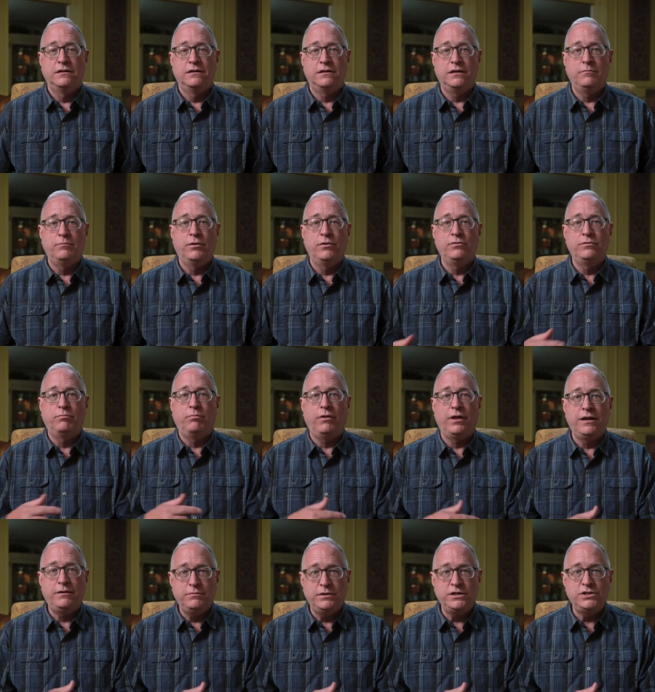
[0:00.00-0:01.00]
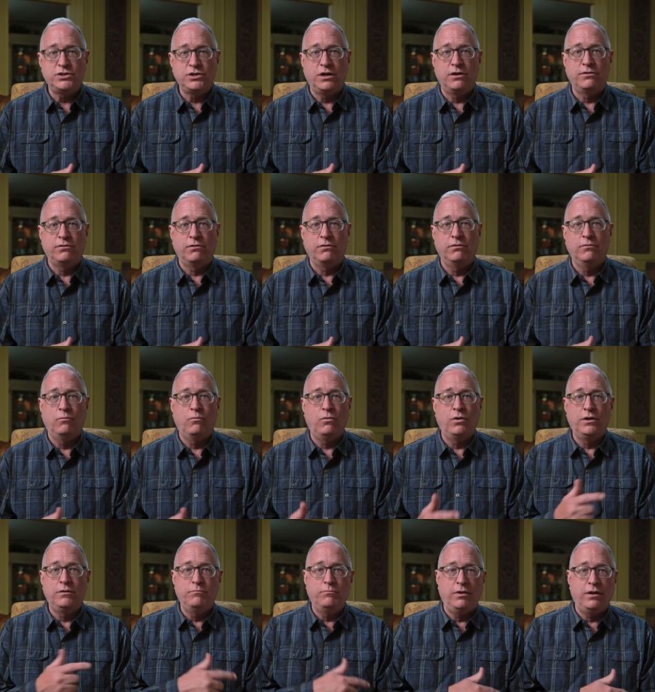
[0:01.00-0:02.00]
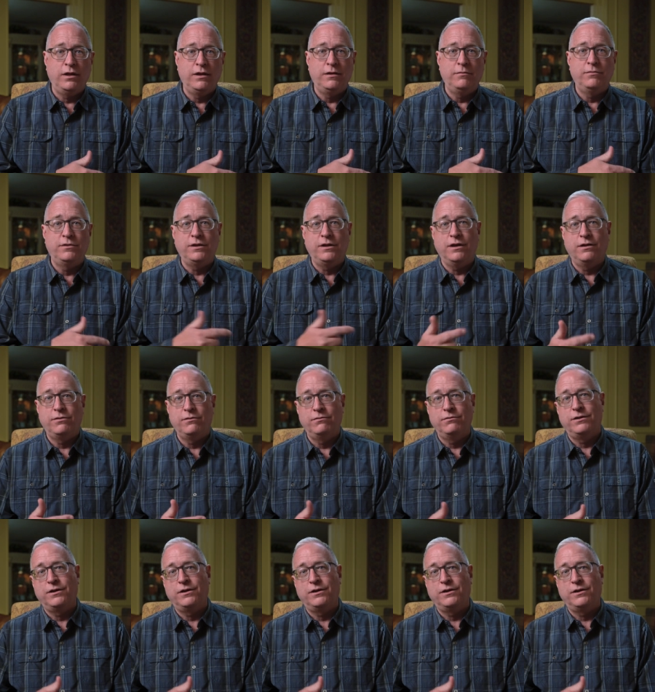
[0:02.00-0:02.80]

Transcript: they both blamed each other. One blamed the other,